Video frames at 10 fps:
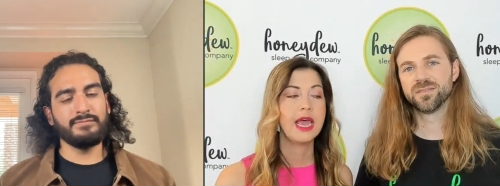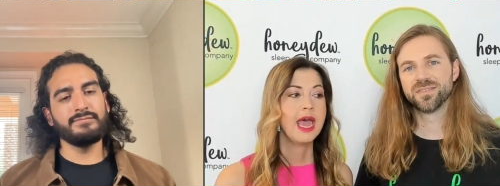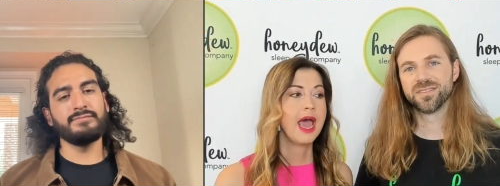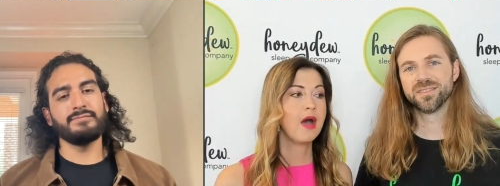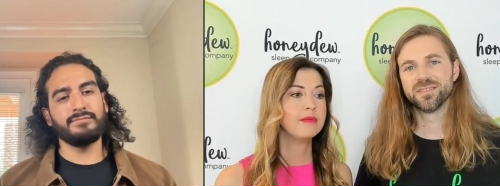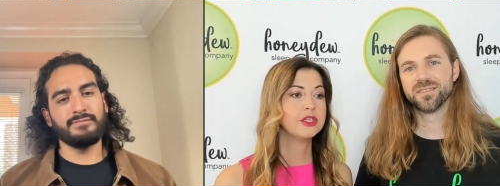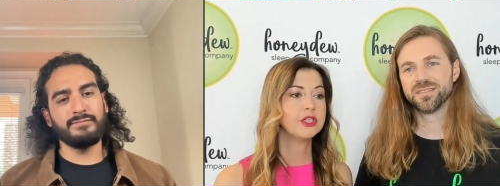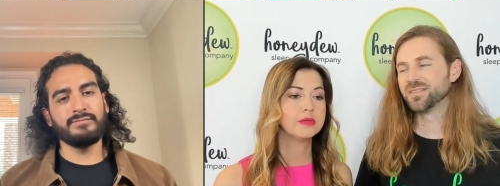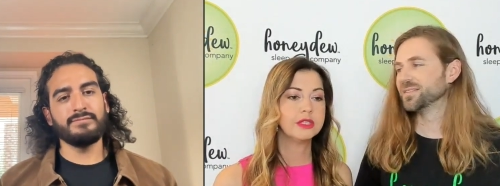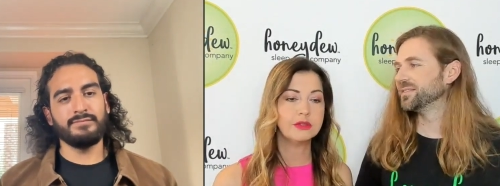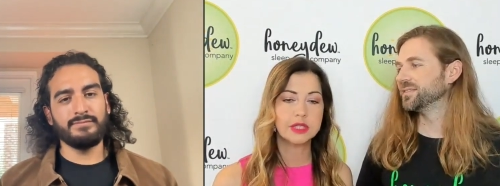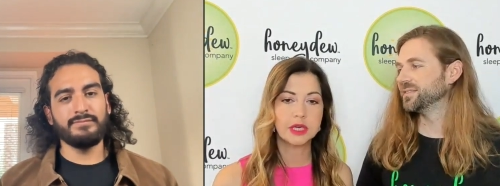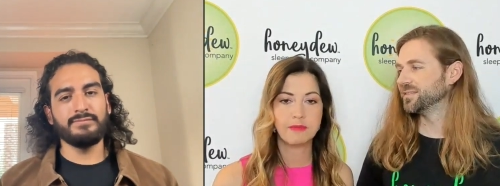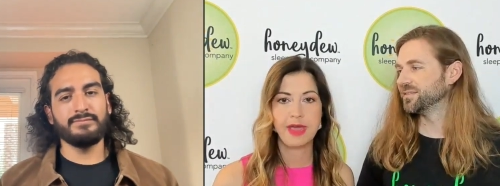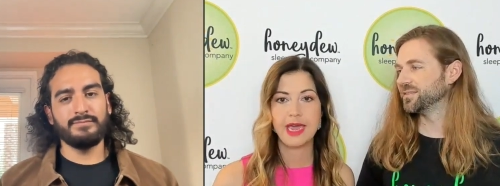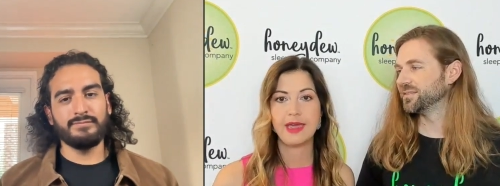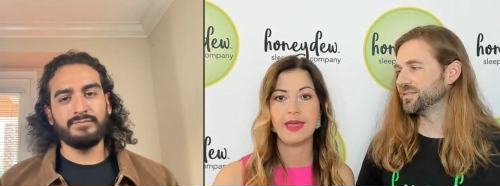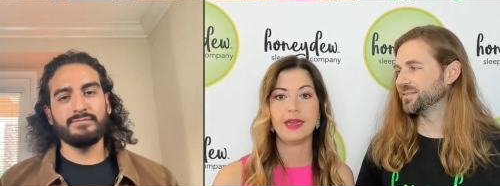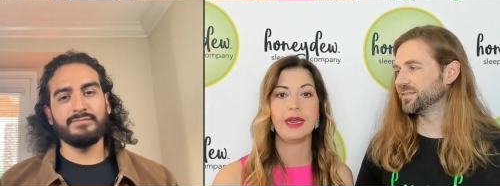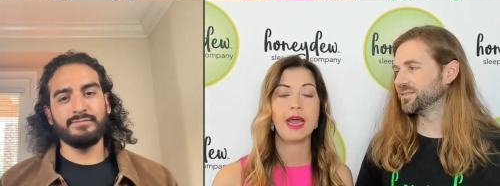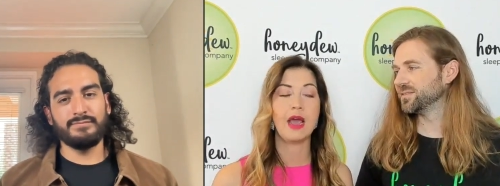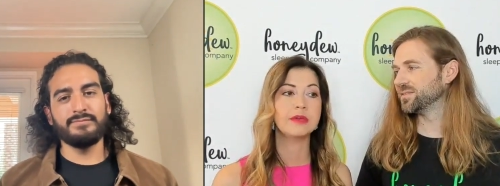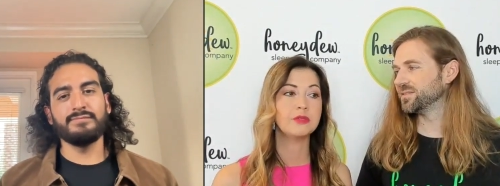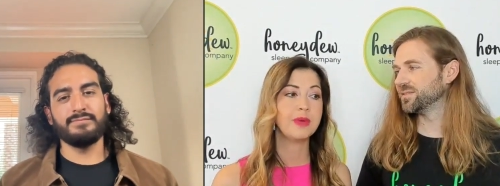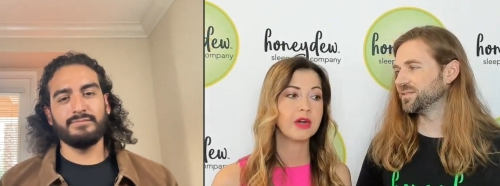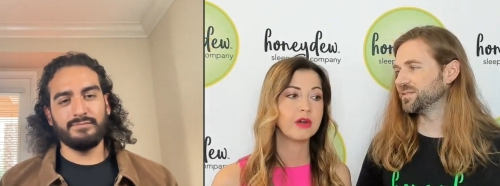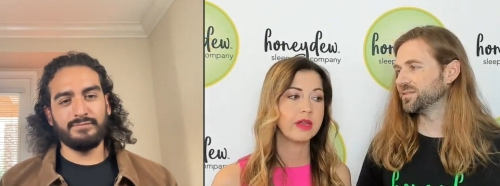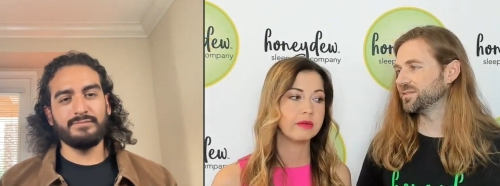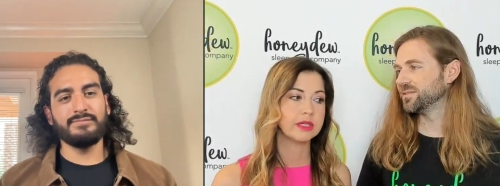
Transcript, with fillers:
Speaker 1: how much it reduced their pain and how much better they were